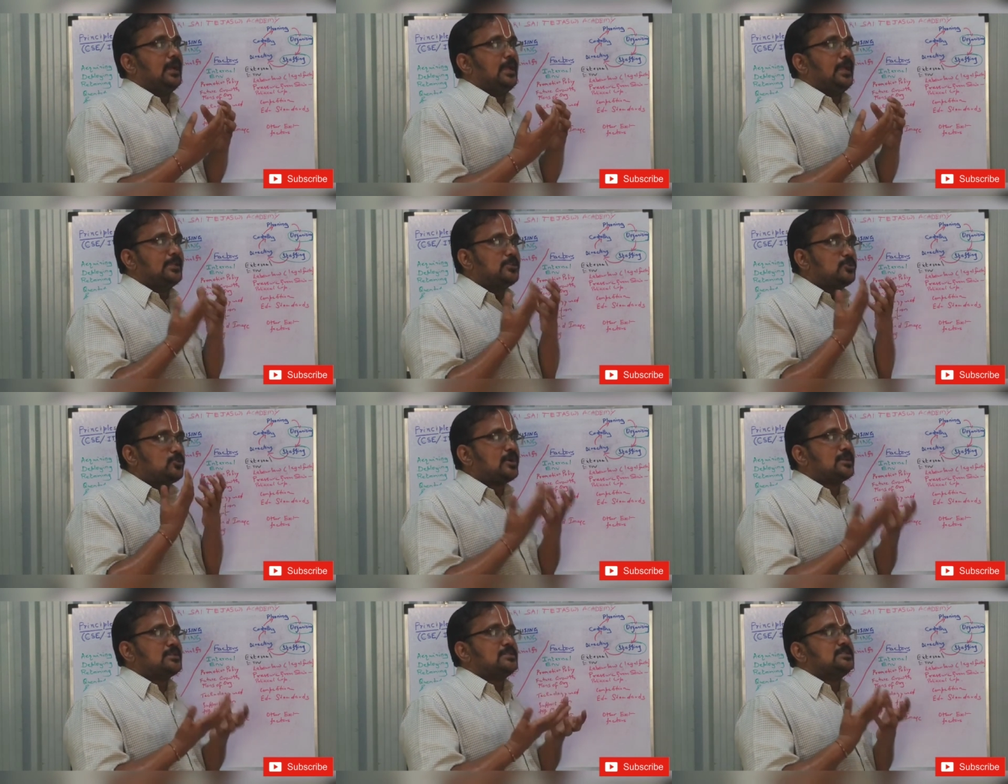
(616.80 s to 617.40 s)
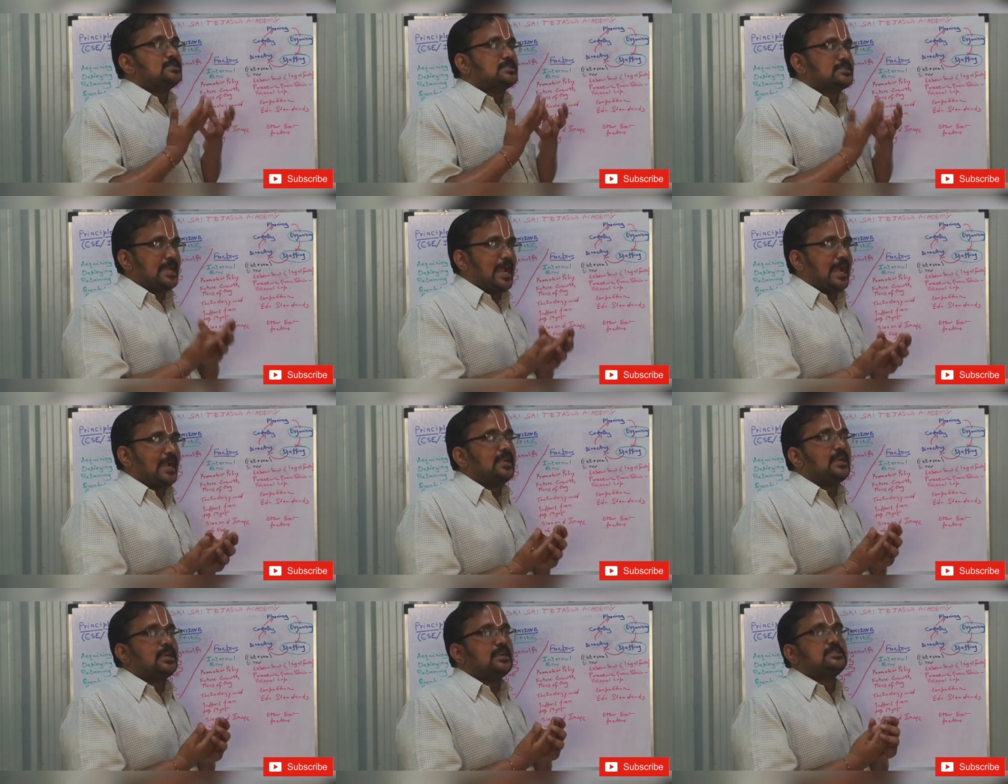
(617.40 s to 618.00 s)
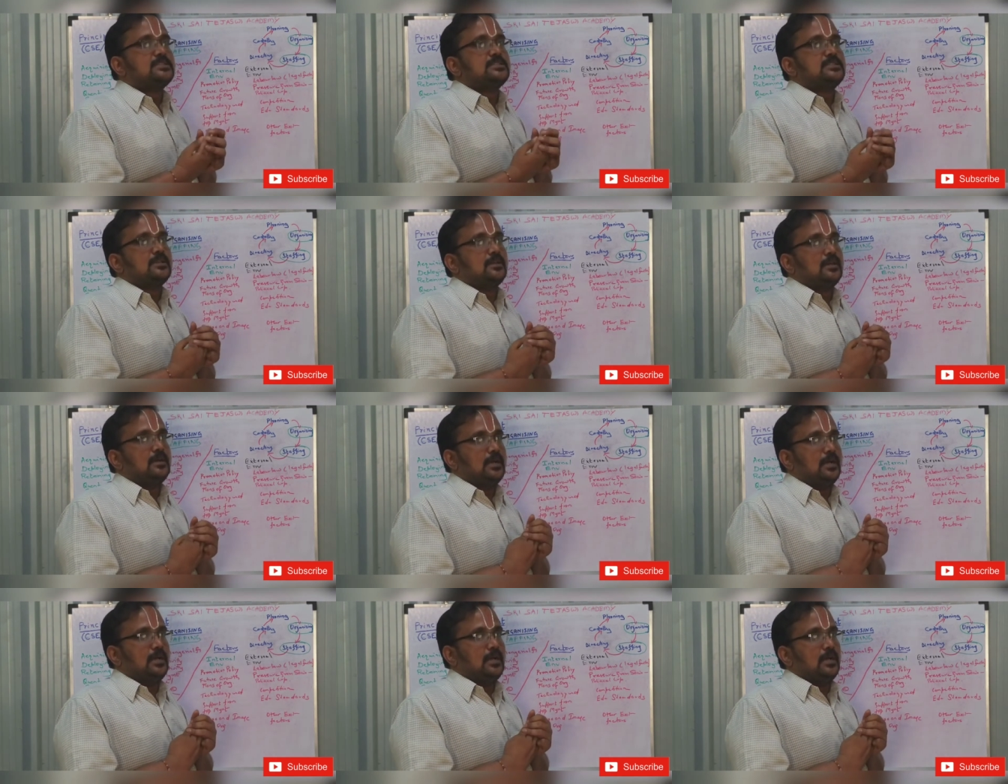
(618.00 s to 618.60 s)
the education
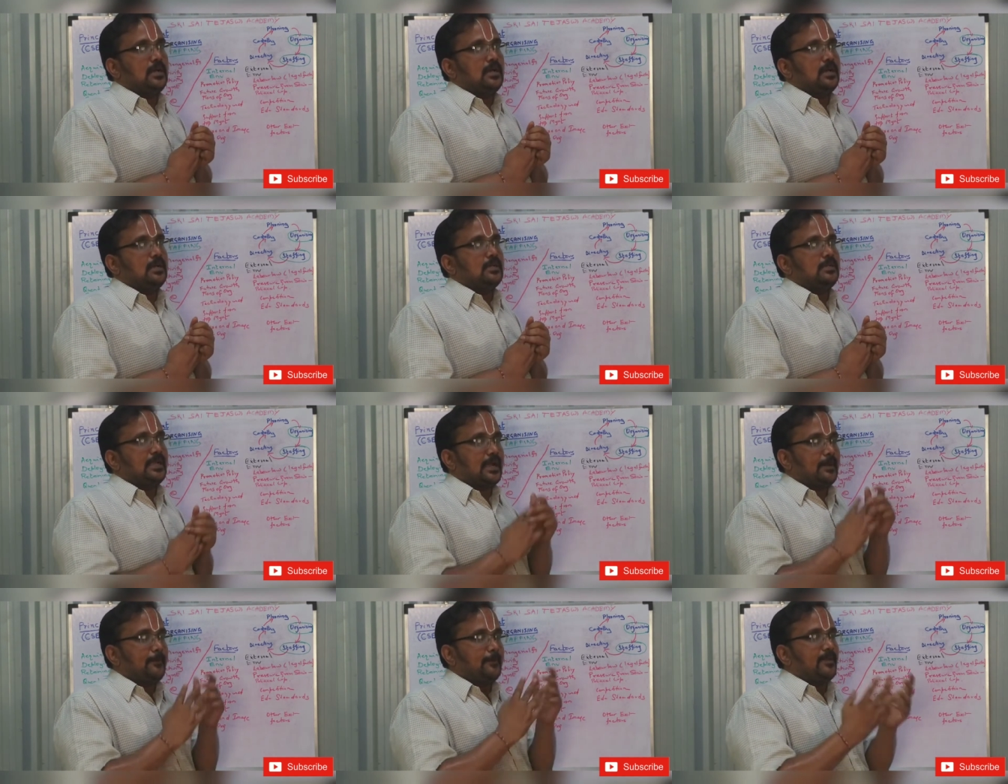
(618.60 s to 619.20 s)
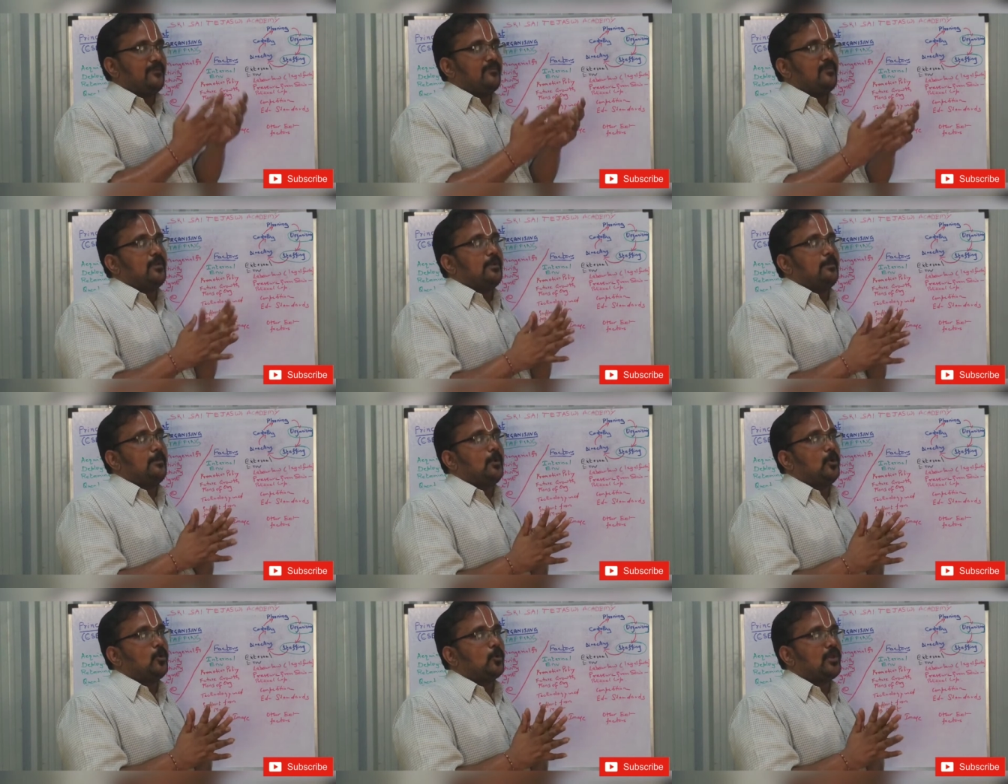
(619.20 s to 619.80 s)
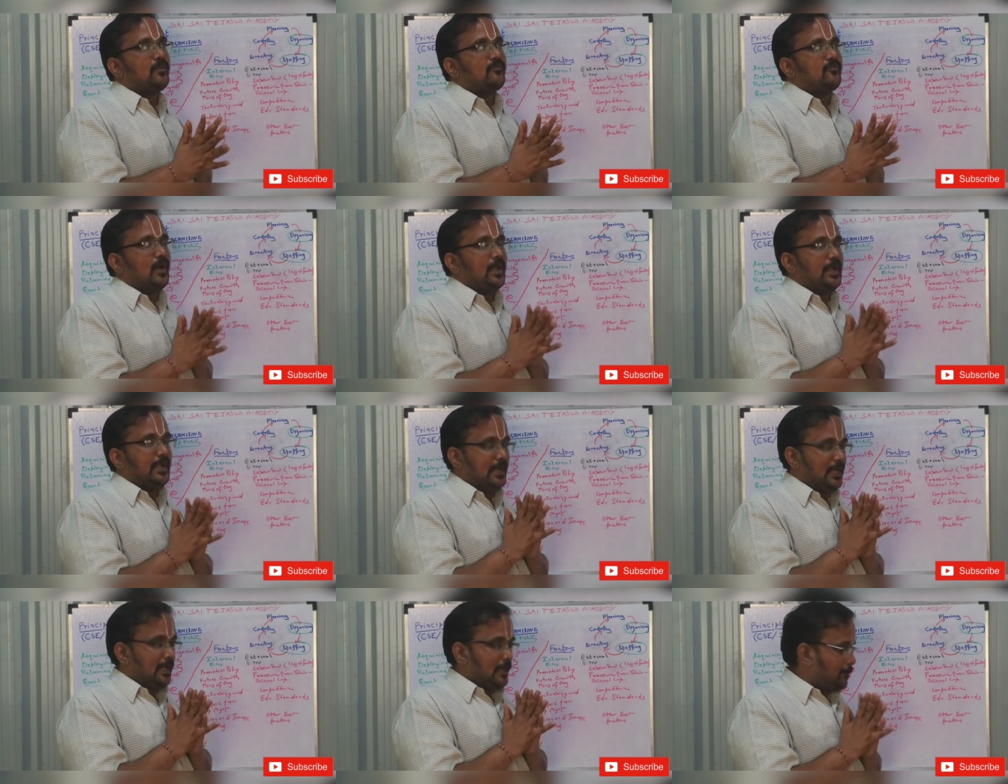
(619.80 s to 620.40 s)
standards the company will be looking
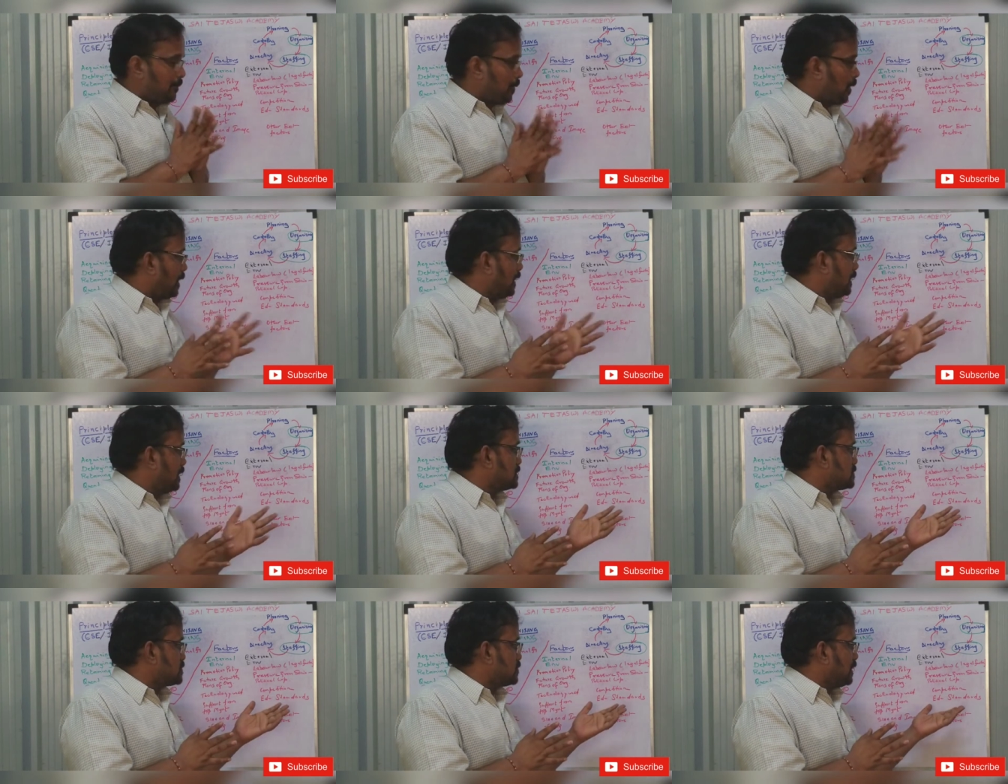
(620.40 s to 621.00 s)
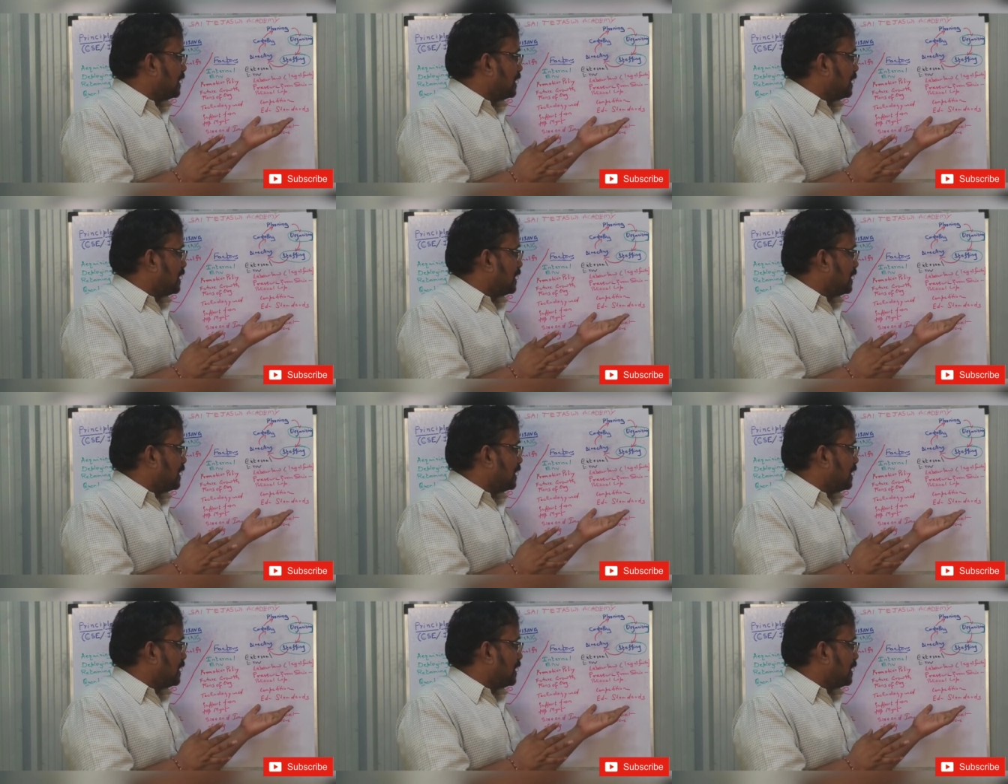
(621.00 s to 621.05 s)
for in an employee?